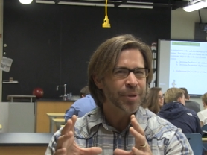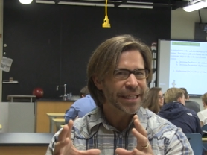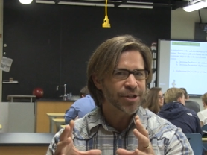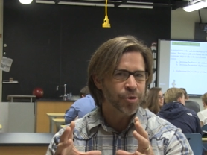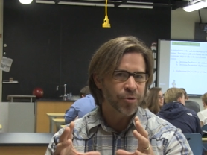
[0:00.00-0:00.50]

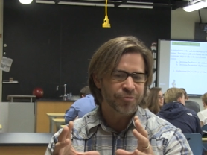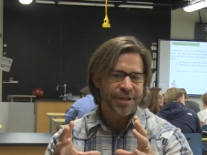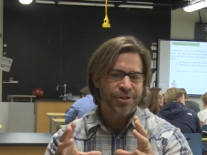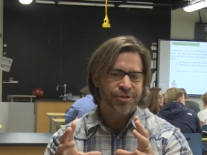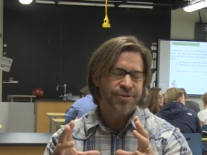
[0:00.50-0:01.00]
really cool
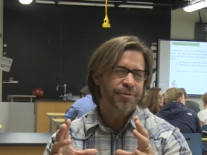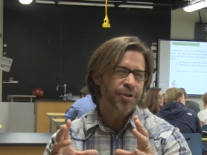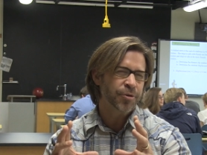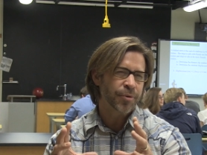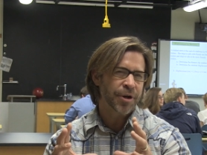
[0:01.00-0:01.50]
features of the
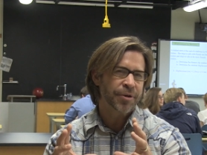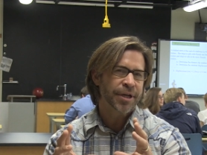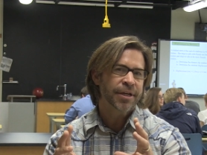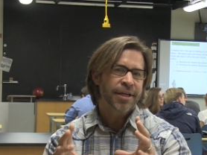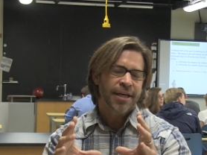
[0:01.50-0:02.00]

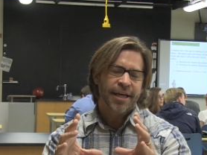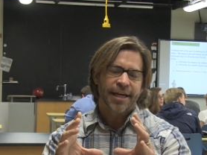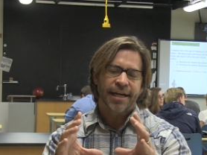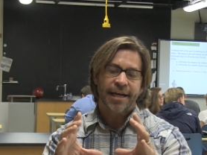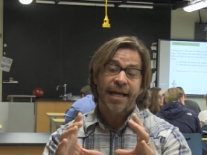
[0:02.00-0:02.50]
corona, uh,
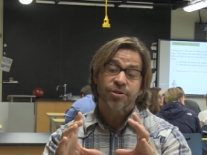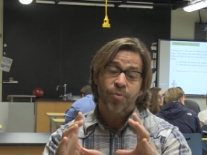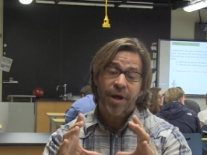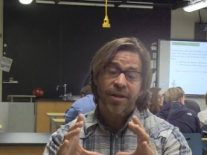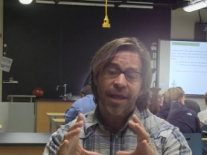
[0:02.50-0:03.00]
as
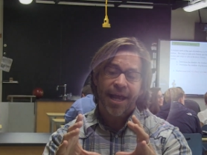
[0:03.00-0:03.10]
well